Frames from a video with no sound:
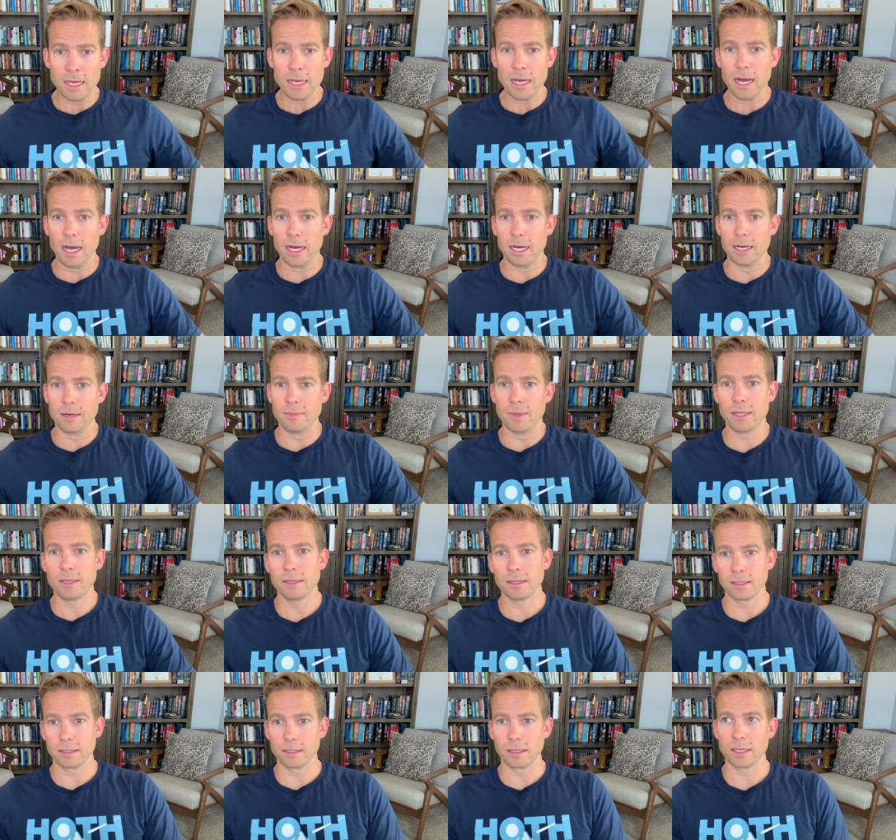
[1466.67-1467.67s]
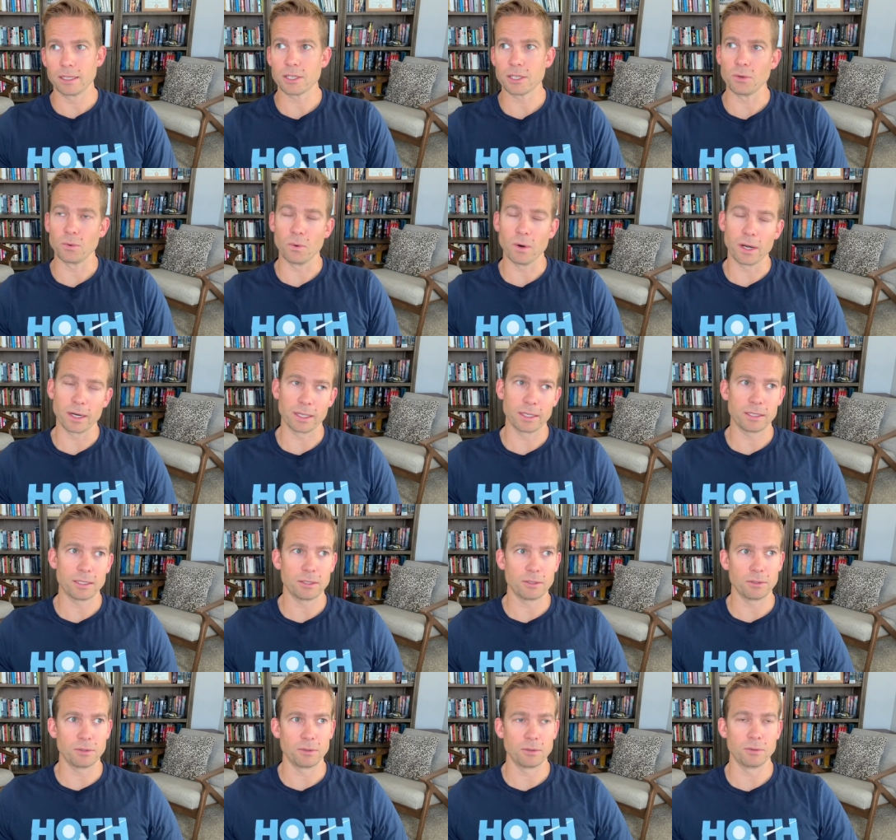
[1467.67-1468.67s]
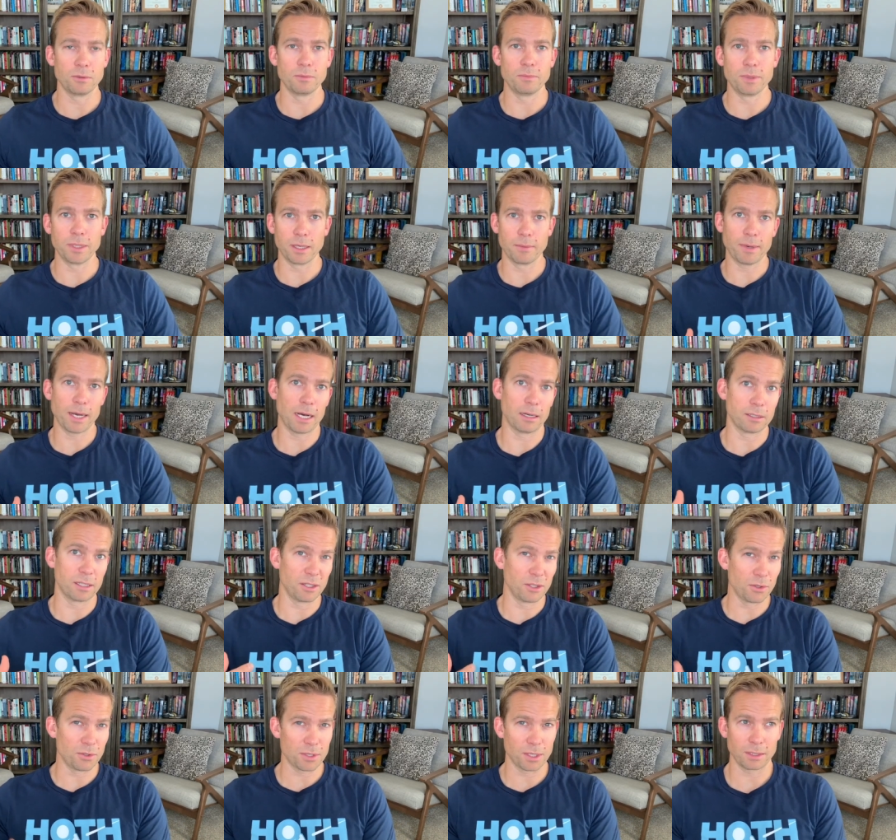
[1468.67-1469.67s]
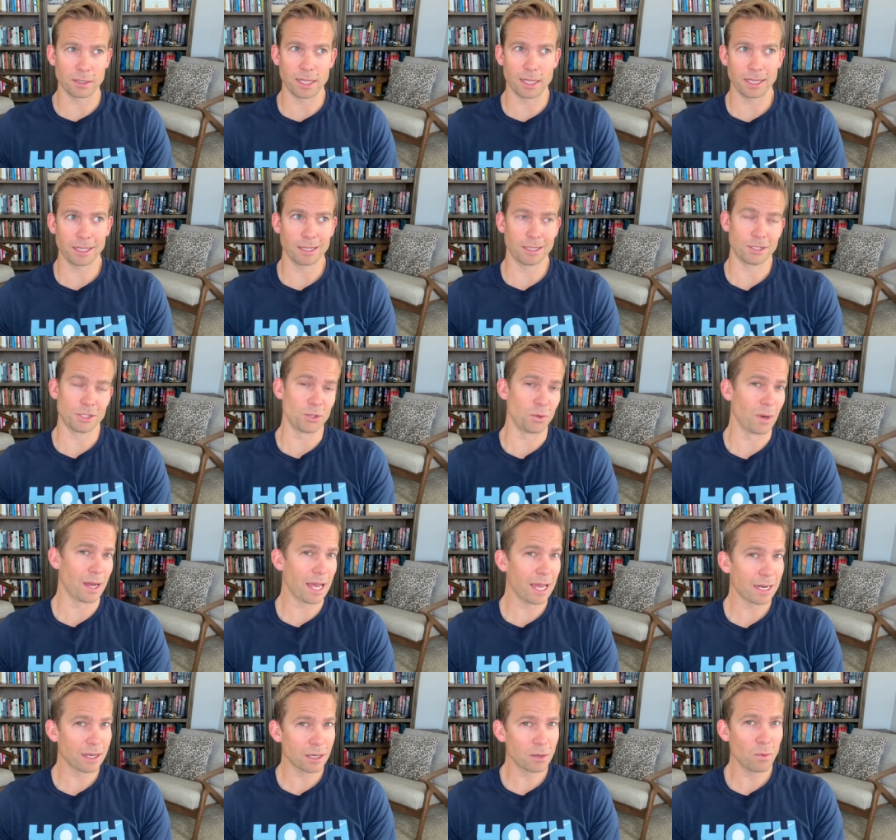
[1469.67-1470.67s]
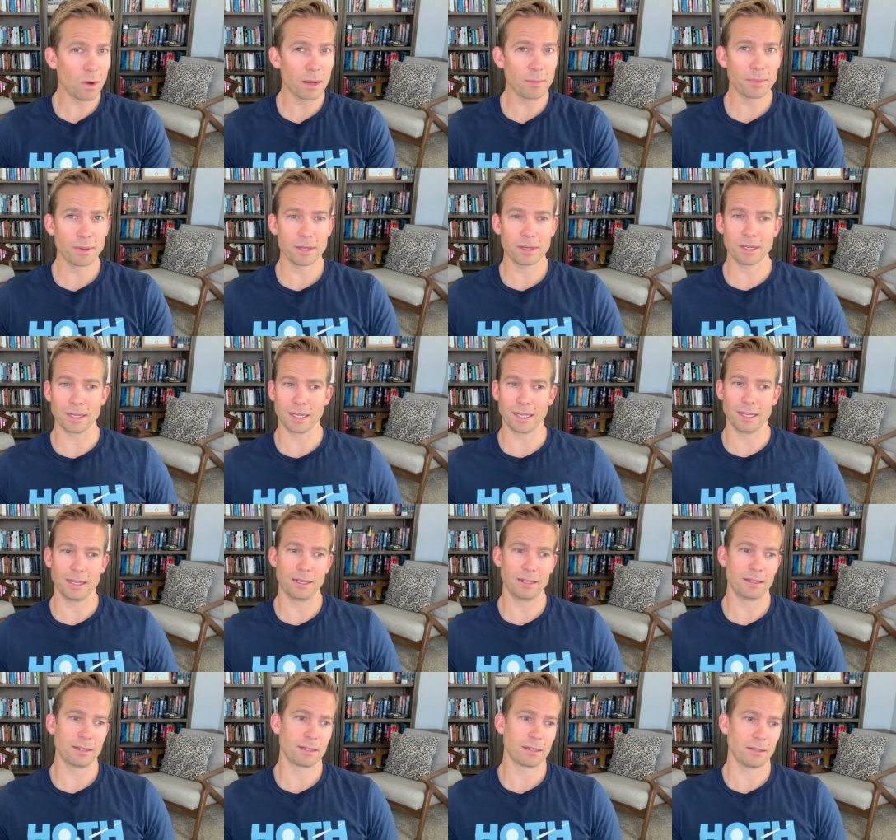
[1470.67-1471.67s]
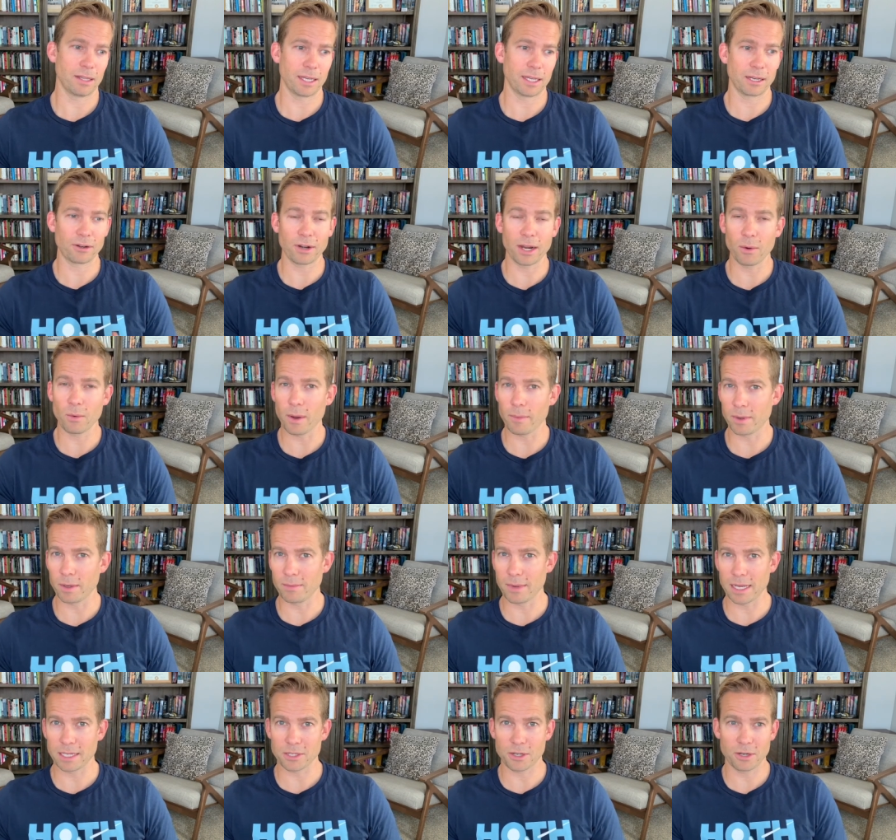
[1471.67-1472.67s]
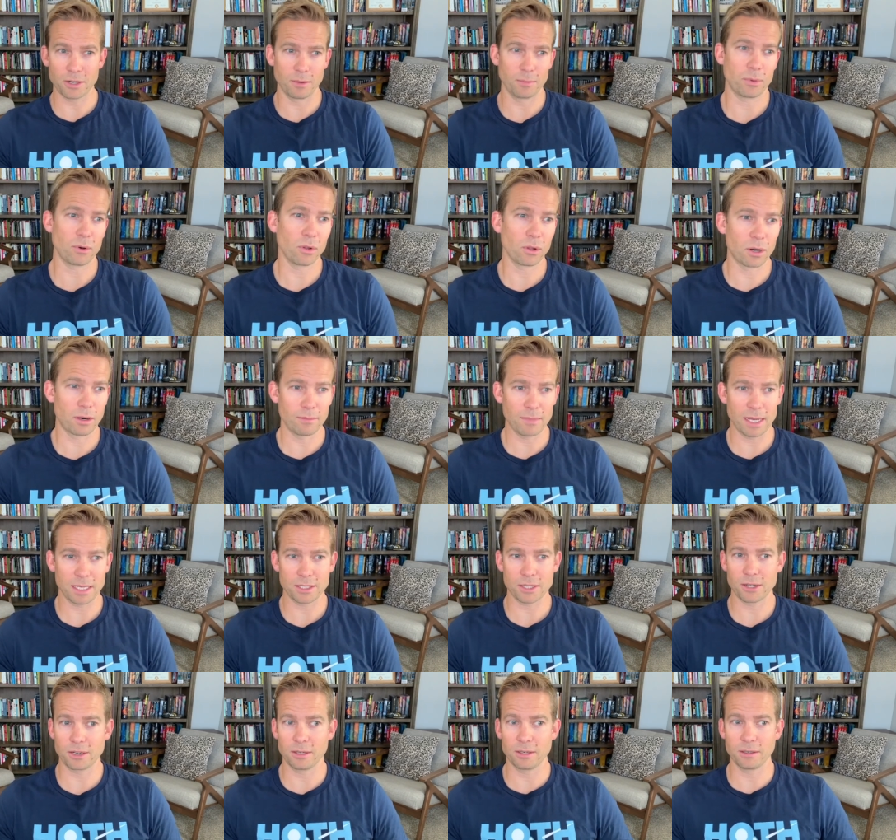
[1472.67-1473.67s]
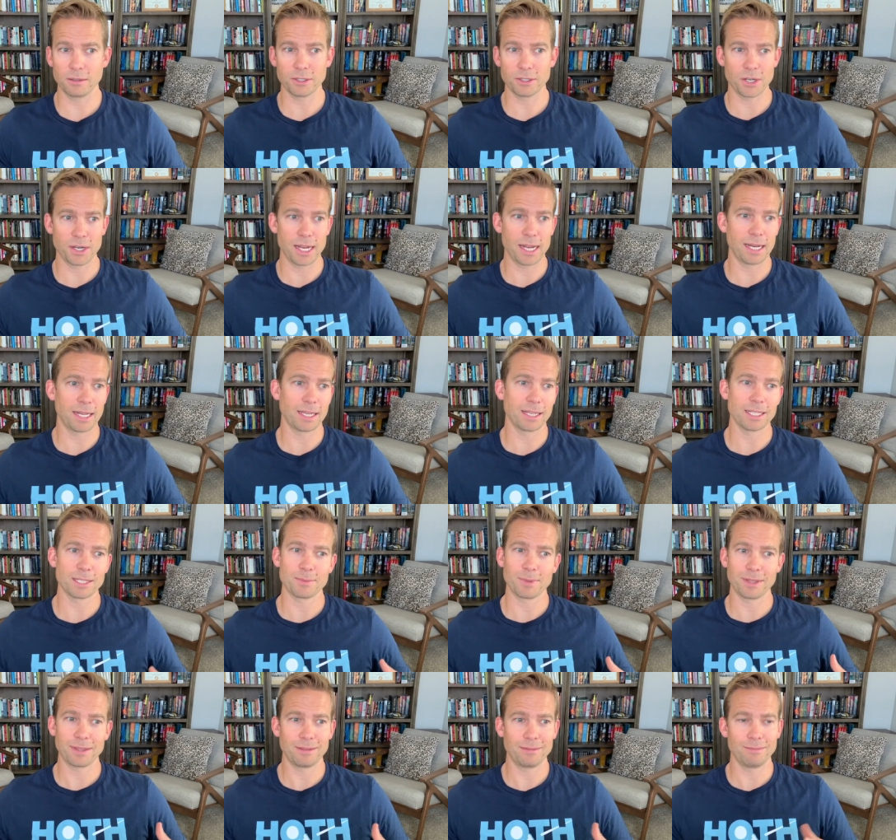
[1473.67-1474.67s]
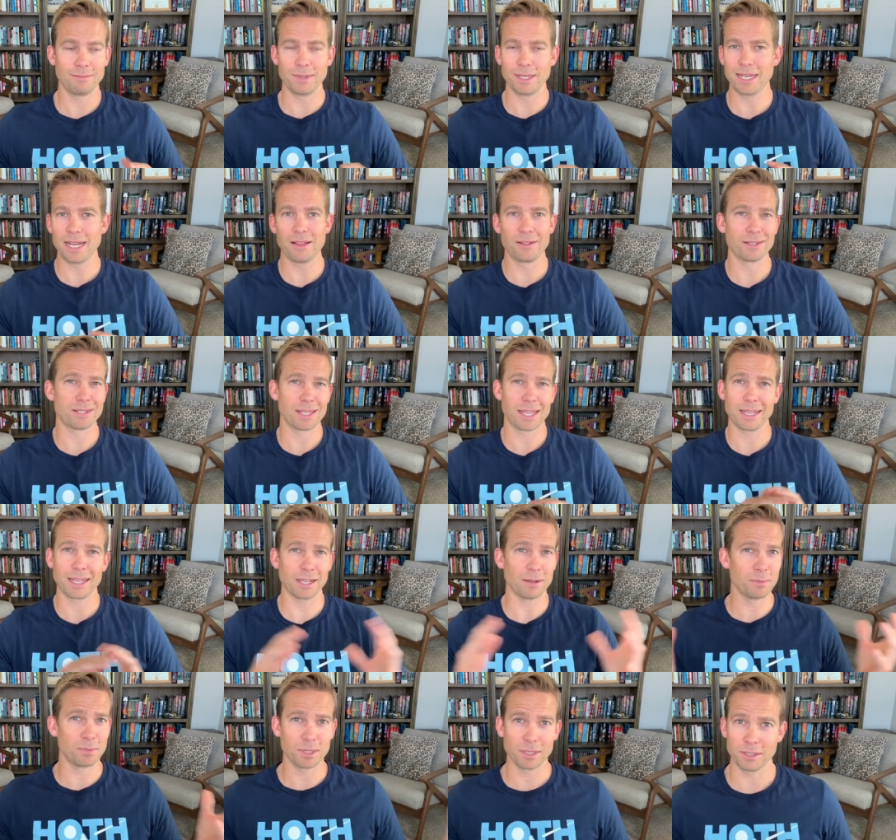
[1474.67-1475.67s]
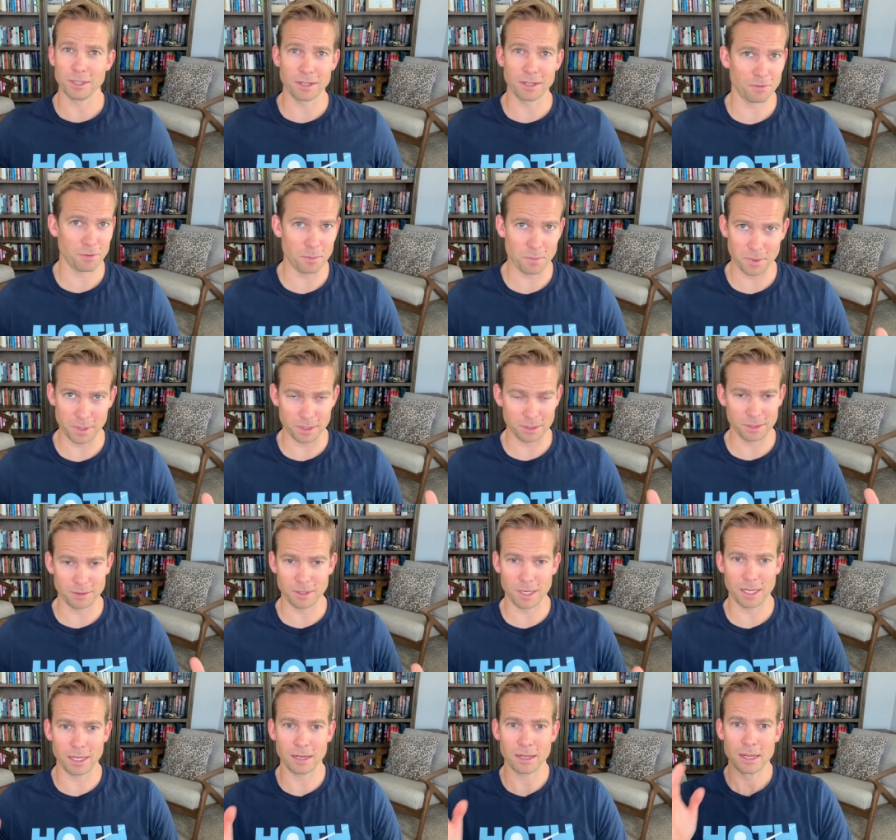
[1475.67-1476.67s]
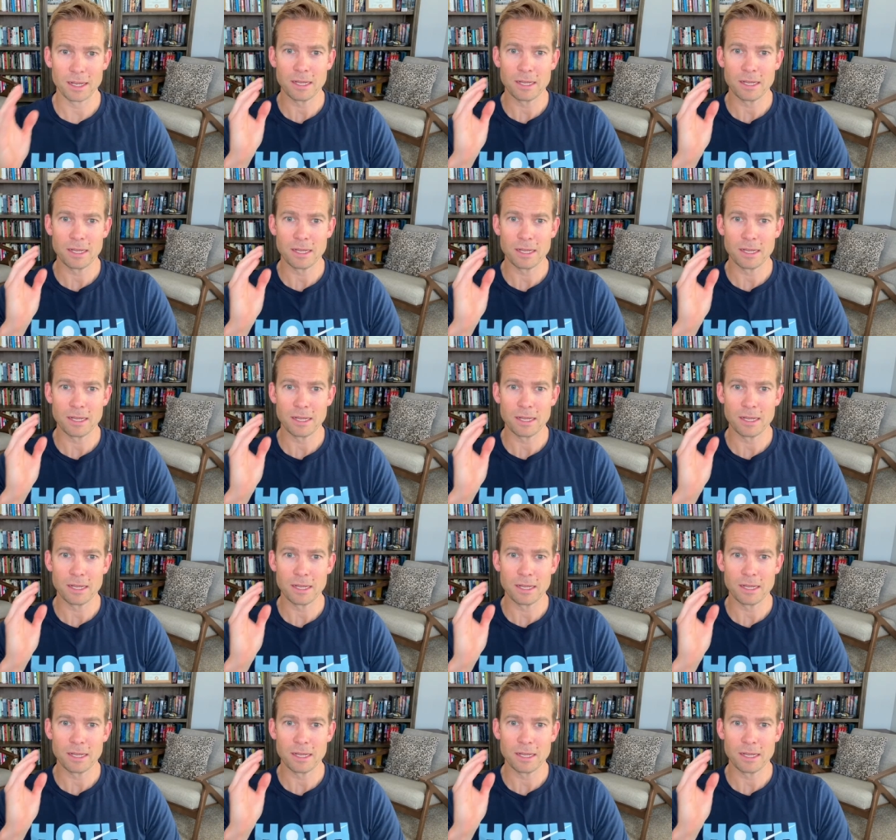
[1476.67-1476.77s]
Unless you wanted to be a paladin using like a two-handed weapon and get into like Great Weapon Master and Polearm Master shenanigans, but now that's like a completely different build, right?